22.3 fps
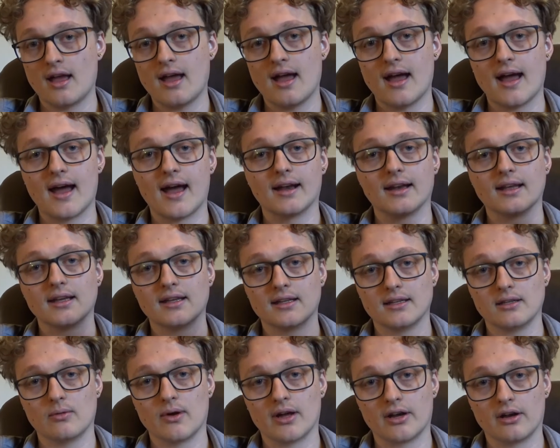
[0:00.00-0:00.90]
and
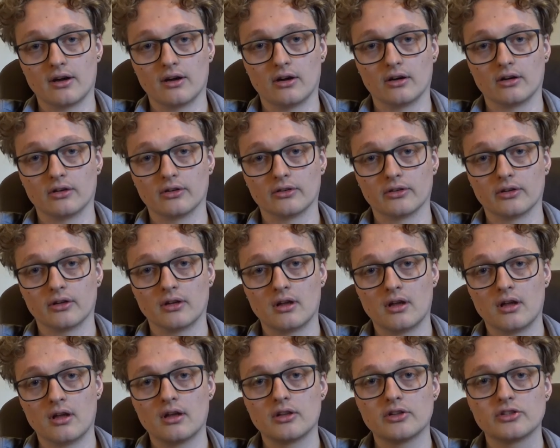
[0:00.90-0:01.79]
he went on
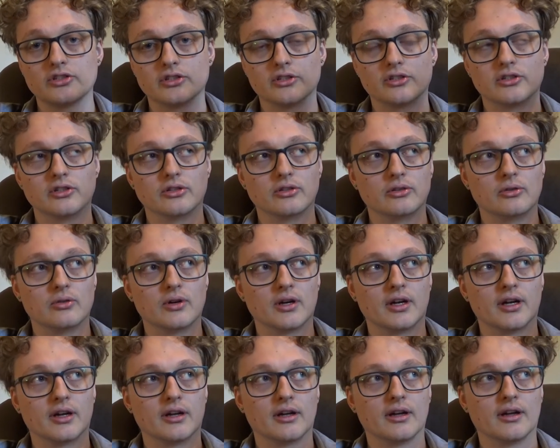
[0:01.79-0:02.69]
to do
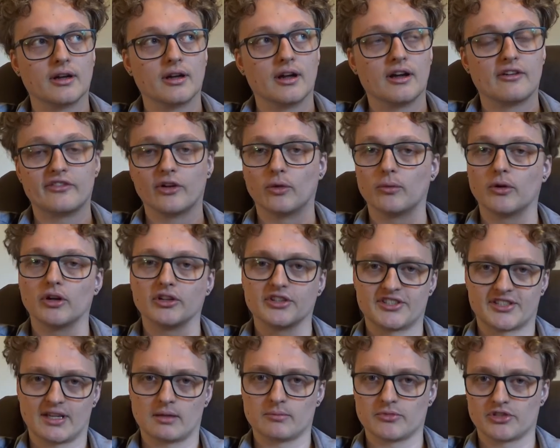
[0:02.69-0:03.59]
a film called
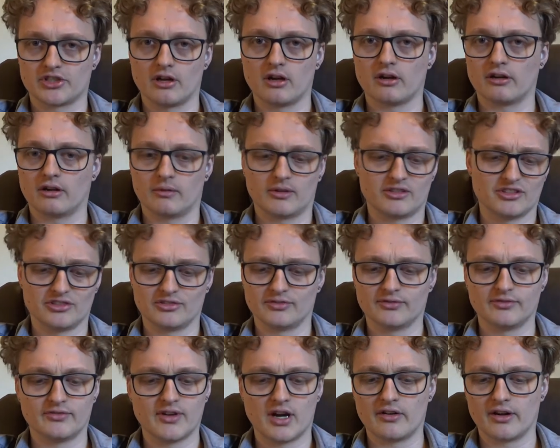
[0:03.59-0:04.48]
Samsara, which is
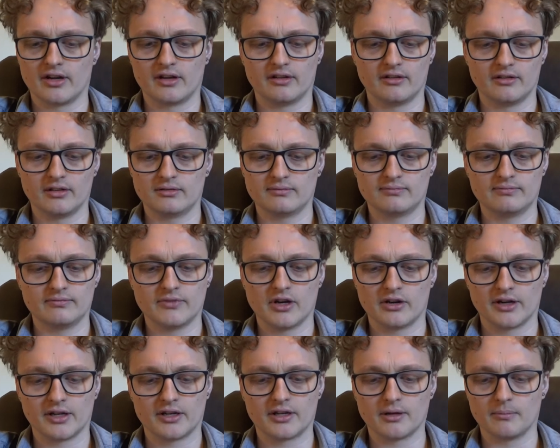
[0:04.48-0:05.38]
very,
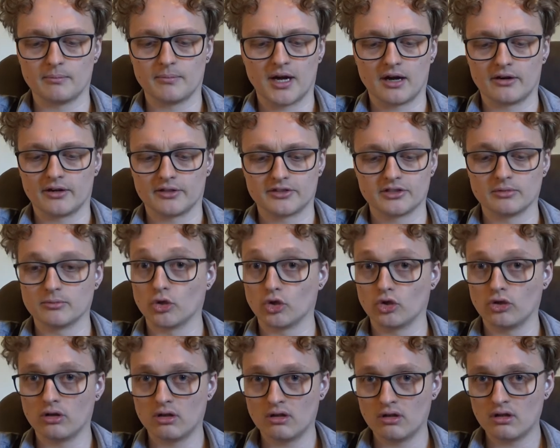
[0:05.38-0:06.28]
very comparable.